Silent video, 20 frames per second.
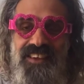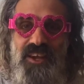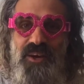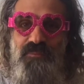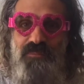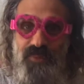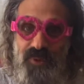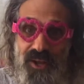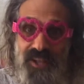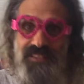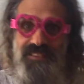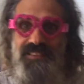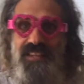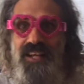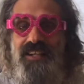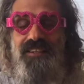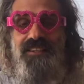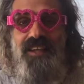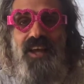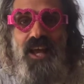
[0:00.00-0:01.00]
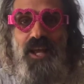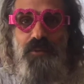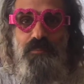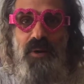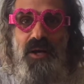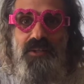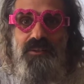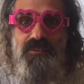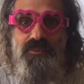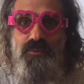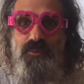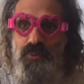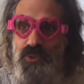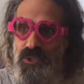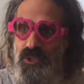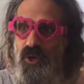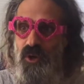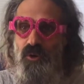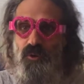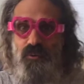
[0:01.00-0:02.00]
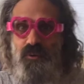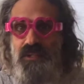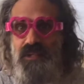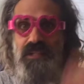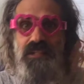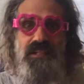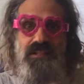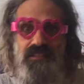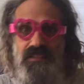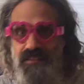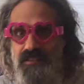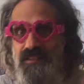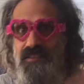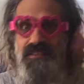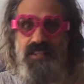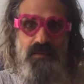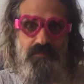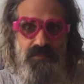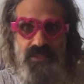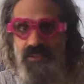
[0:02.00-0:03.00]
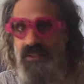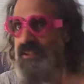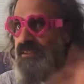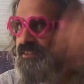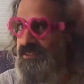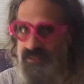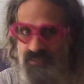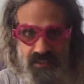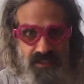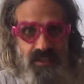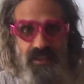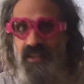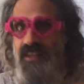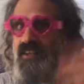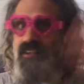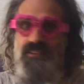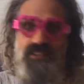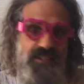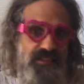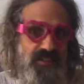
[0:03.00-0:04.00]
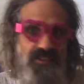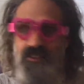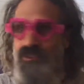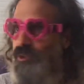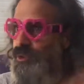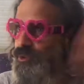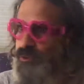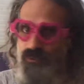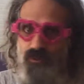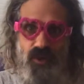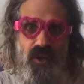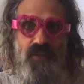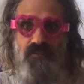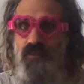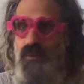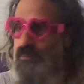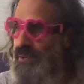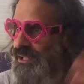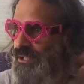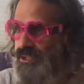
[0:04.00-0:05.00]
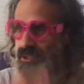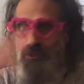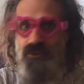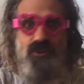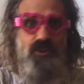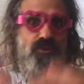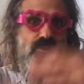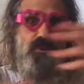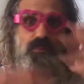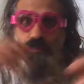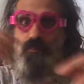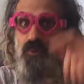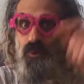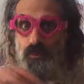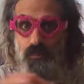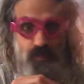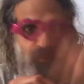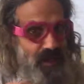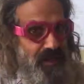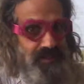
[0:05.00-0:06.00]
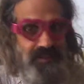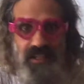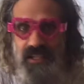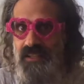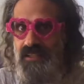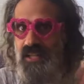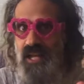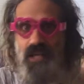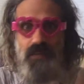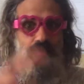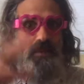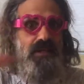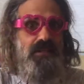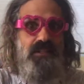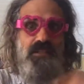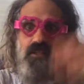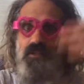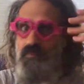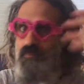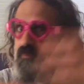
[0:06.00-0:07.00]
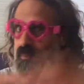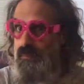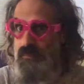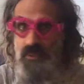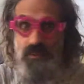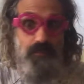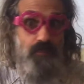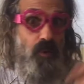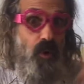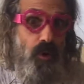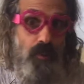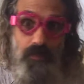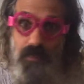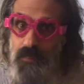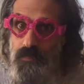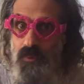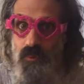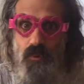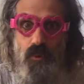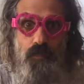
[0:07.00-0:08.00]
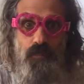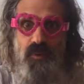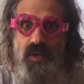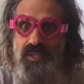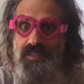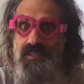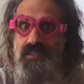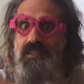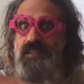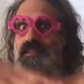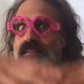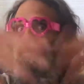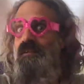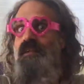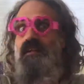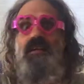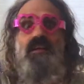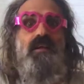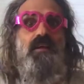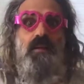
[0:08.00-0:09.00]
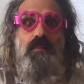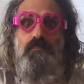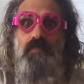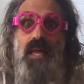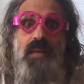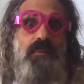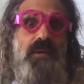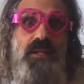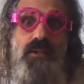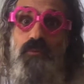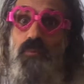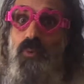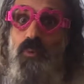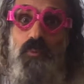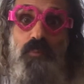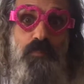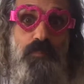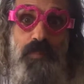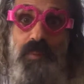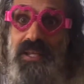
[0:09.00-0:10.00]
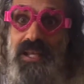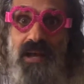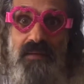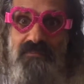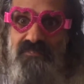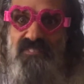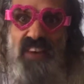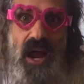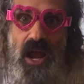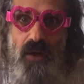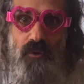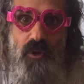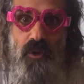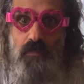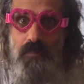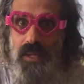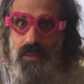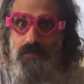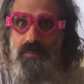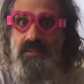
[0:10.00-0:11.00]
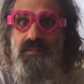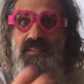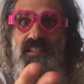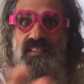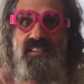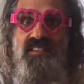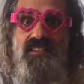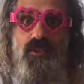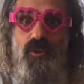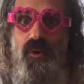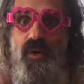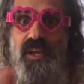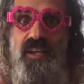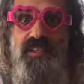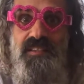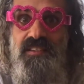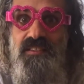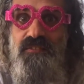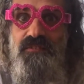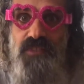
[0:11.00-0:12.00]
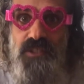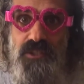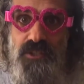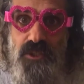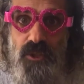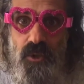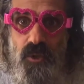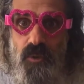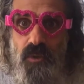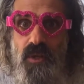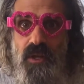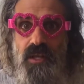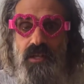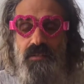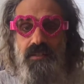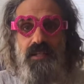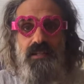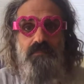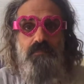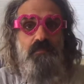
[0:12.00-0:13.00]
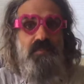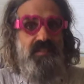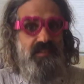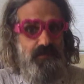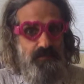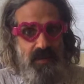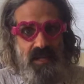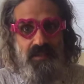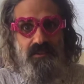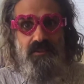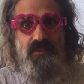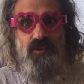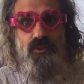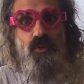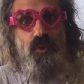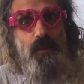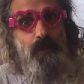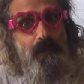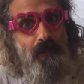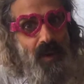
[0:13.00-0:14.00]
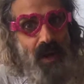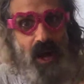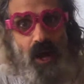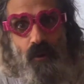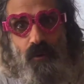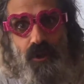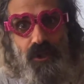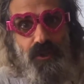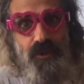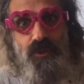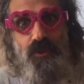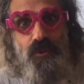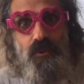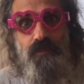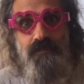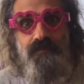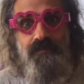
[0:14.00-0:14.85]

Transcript: Press that like button. We know already that this is something that is good for everybody. You know, you press that like button, maybe more people will press it, and maybe it will become viral. Maybe this crazy video that is meant to empower you